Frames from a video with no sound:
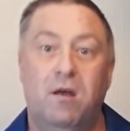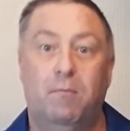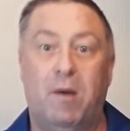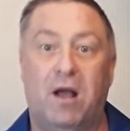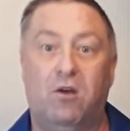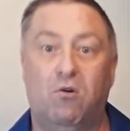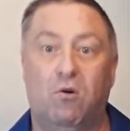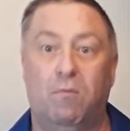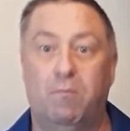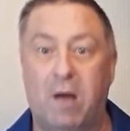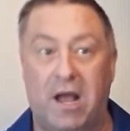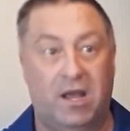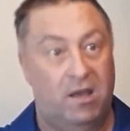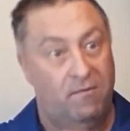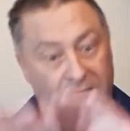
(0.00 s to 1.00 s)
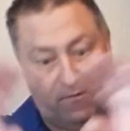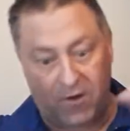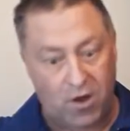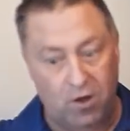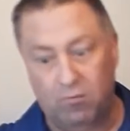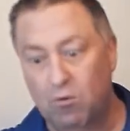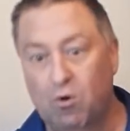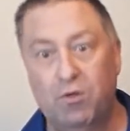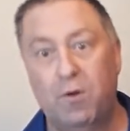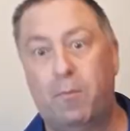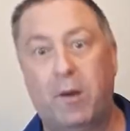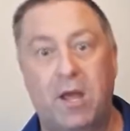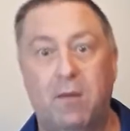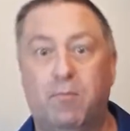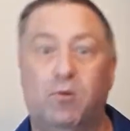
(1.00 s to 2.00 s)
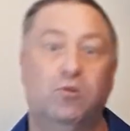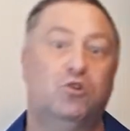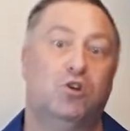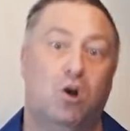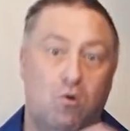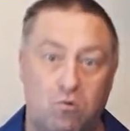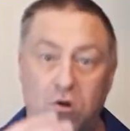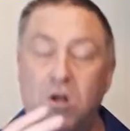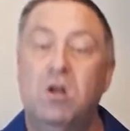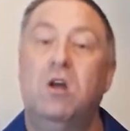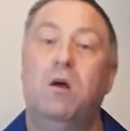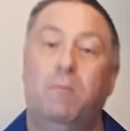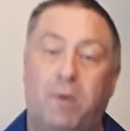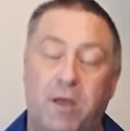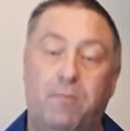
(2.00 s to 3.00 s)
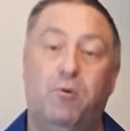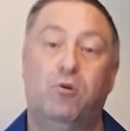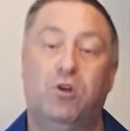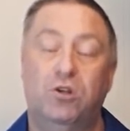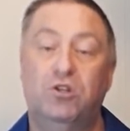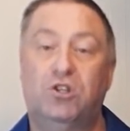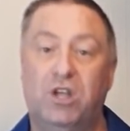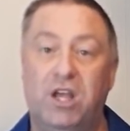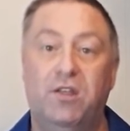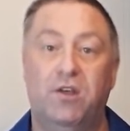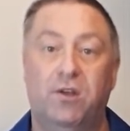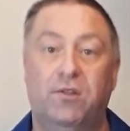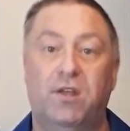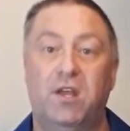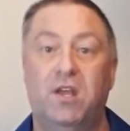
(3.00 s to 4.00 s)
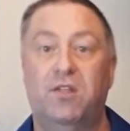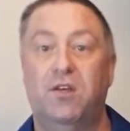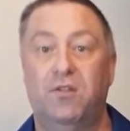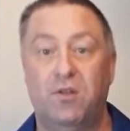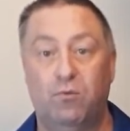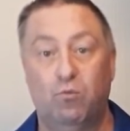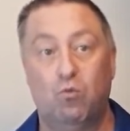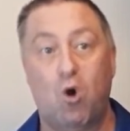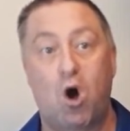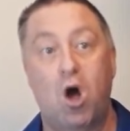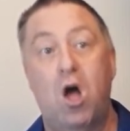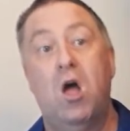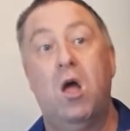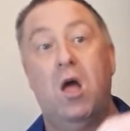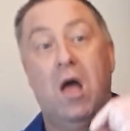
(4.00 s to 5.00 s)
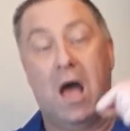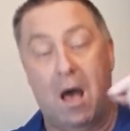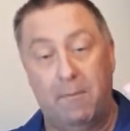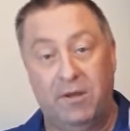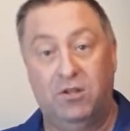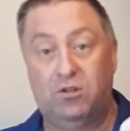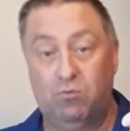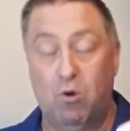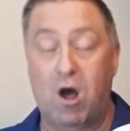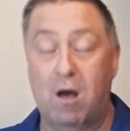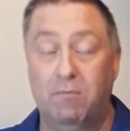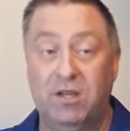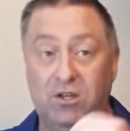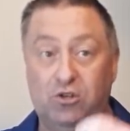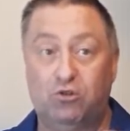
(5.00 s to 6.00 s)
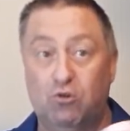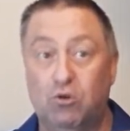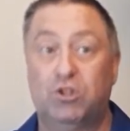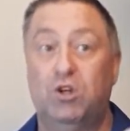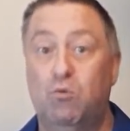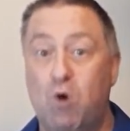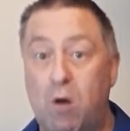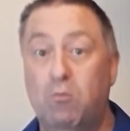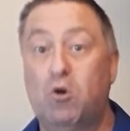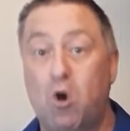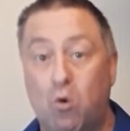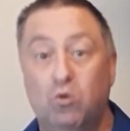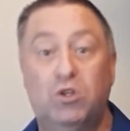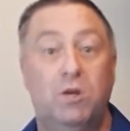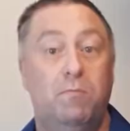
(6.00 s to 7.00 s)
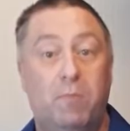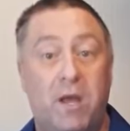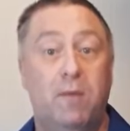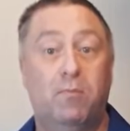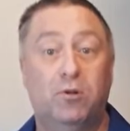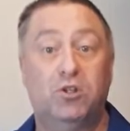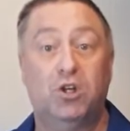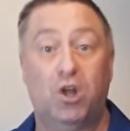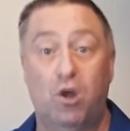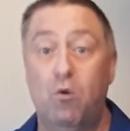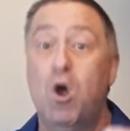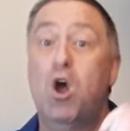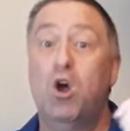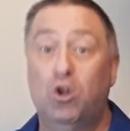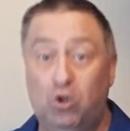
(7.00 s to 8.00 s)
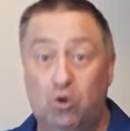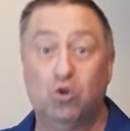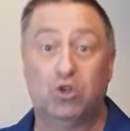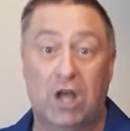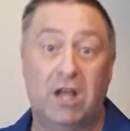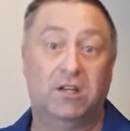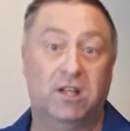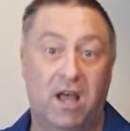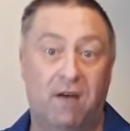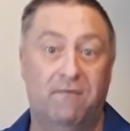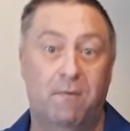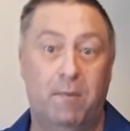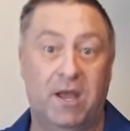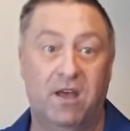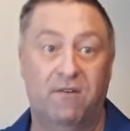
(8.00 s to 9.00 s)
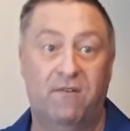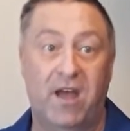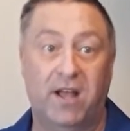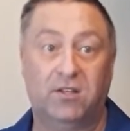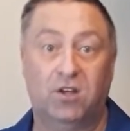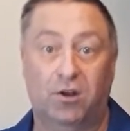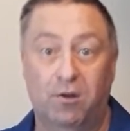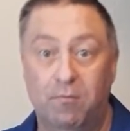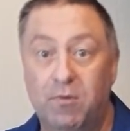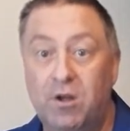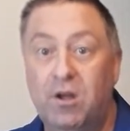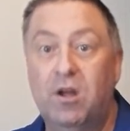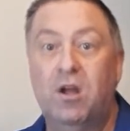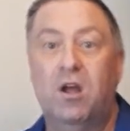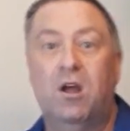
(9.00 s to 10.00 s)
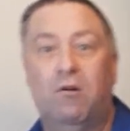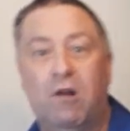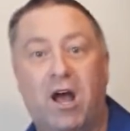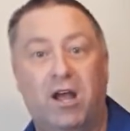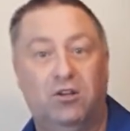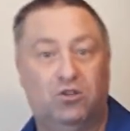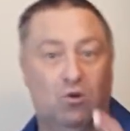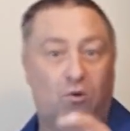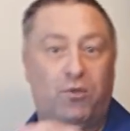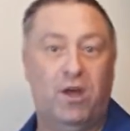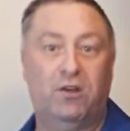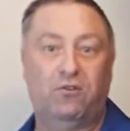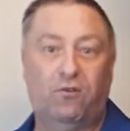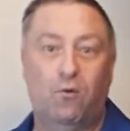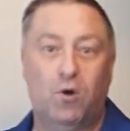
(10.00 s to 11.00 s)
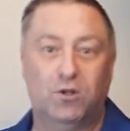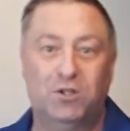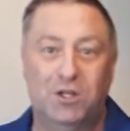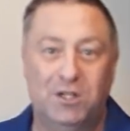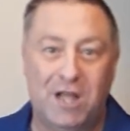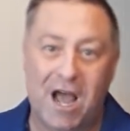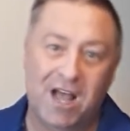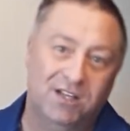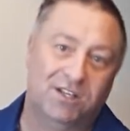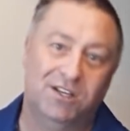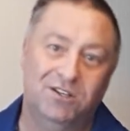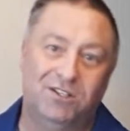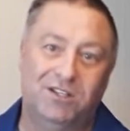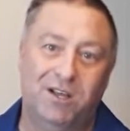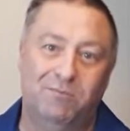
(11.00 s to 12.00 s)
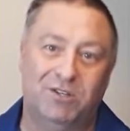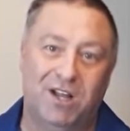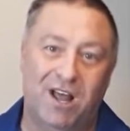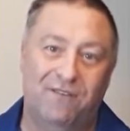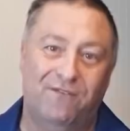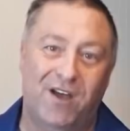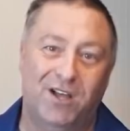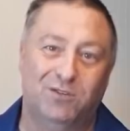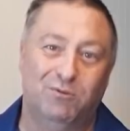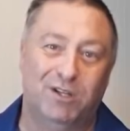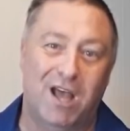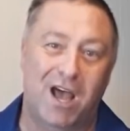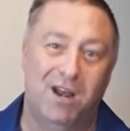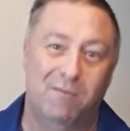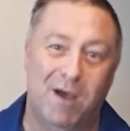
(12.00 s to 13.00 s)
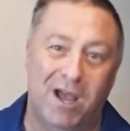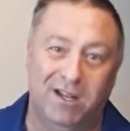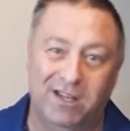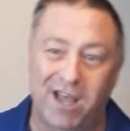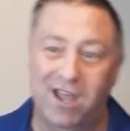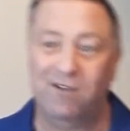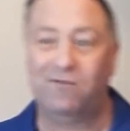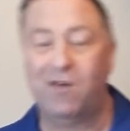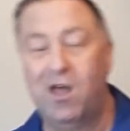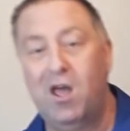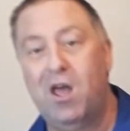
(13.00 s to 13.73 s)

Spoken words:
backing for other people, so people can see that what I'm instructing, what I'm coaching people to do does actually have a big effect on them. Right, so thanks for watching Darts Hints, Tips and Advice with Dynamite Dave.